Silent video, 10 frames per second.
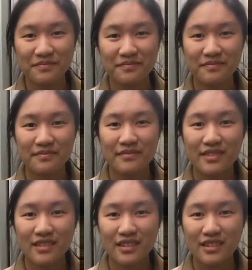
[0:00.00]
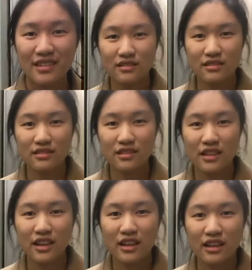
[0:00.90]

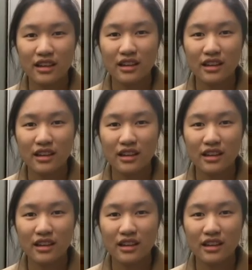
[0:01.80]
(silence)